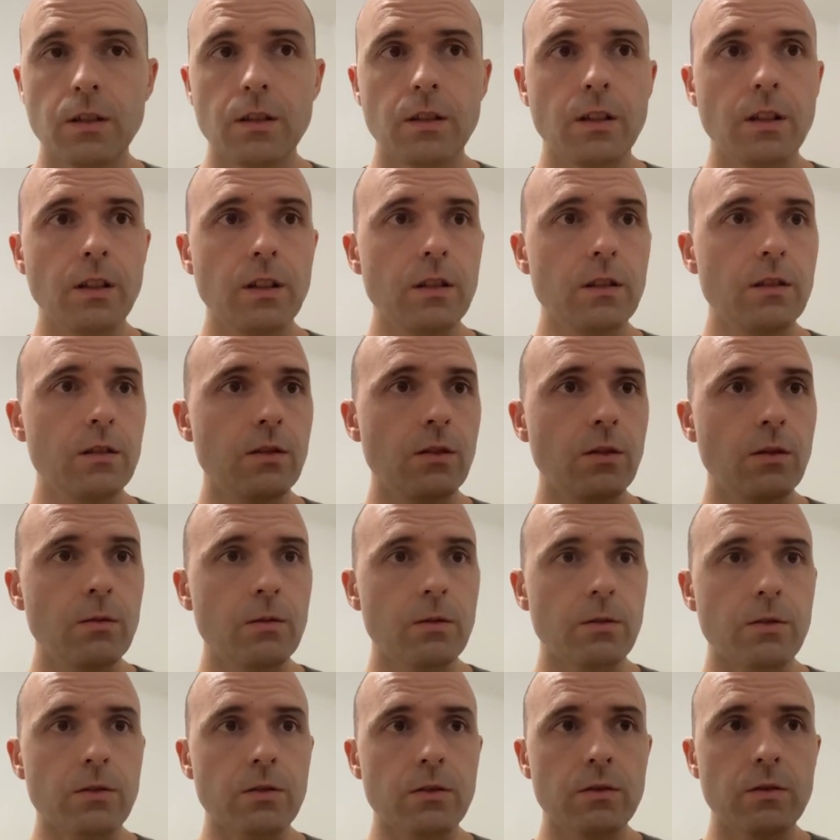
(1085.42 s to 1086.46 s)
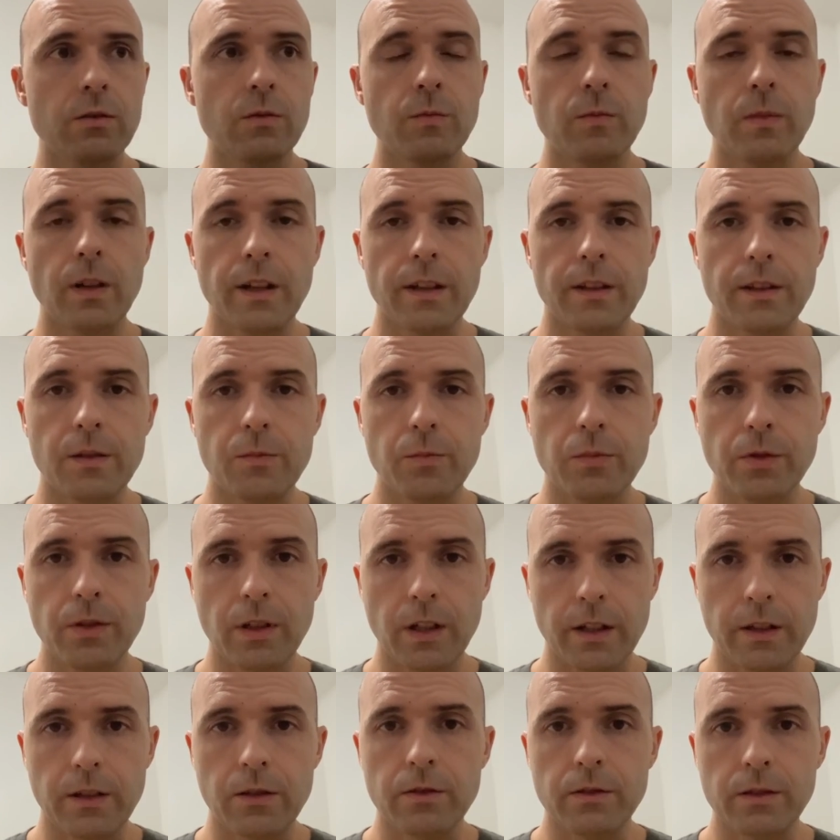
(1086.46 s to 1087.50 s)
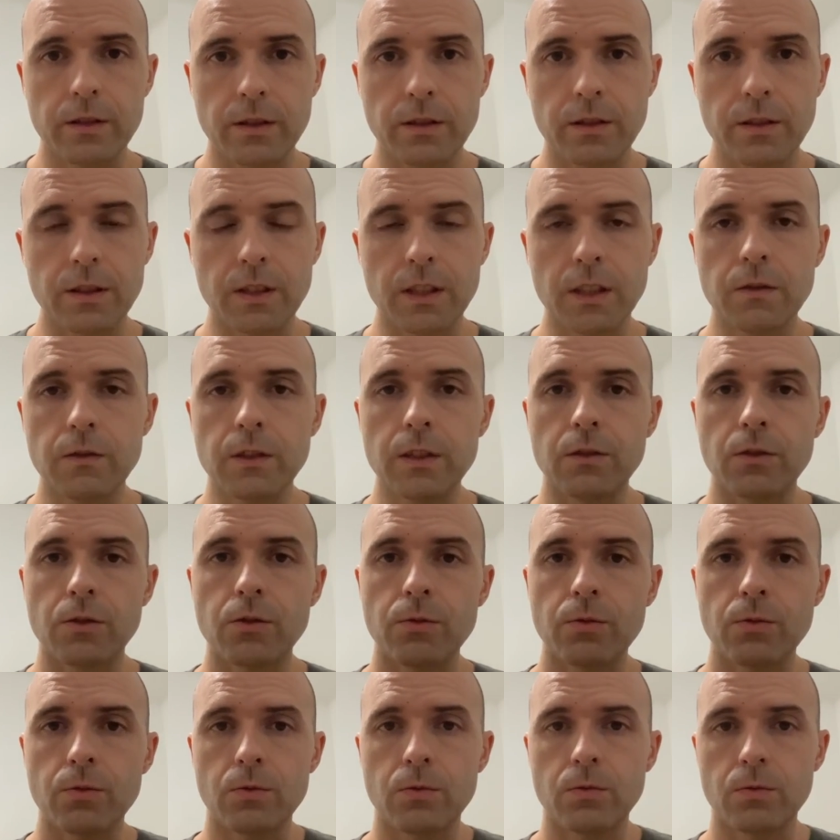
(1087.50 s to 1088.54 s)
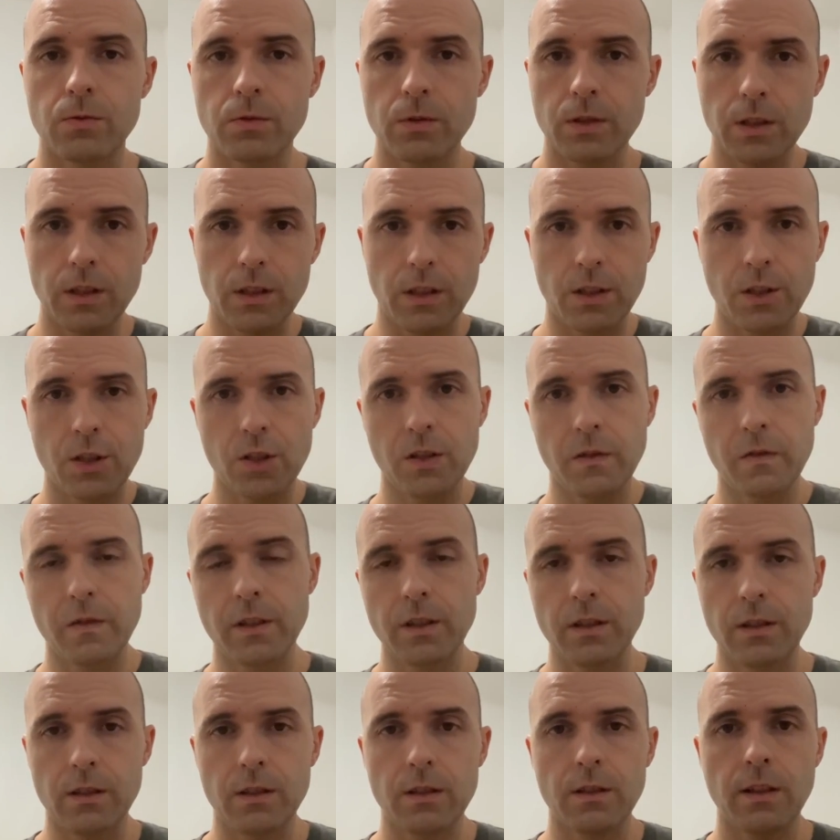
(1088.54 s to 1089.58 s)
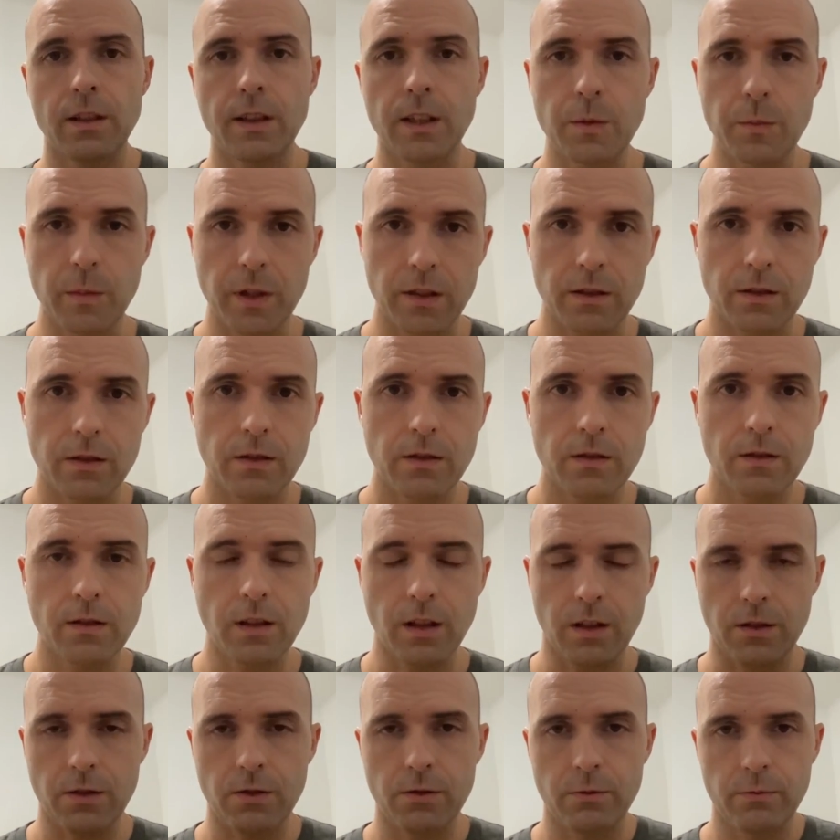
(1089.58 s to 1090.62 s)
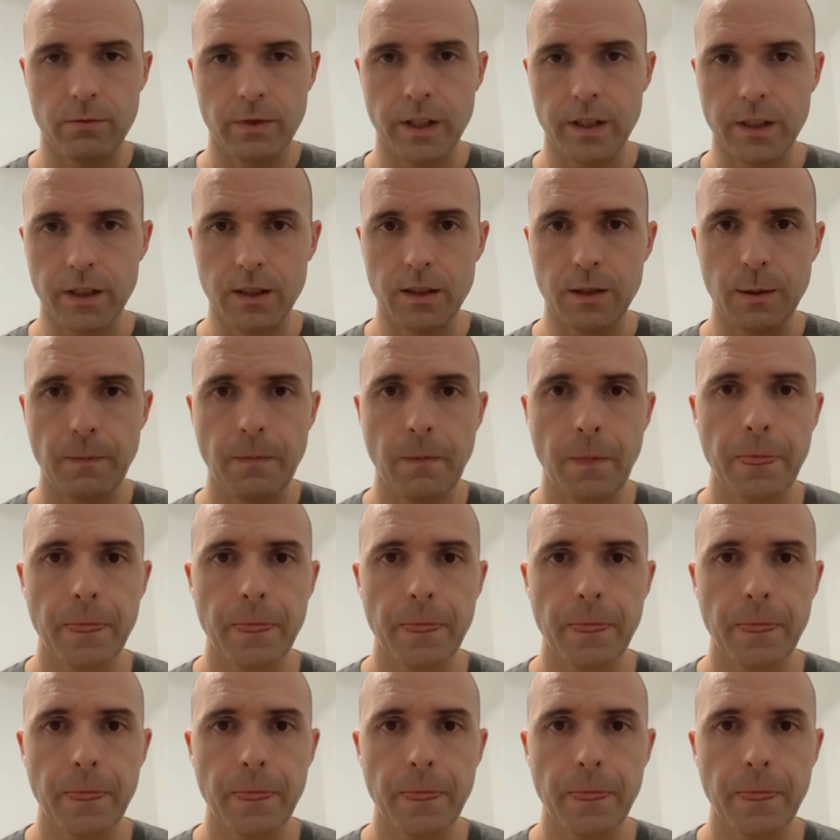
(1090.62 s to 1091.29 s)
and also by the priority given to each of the elements that's already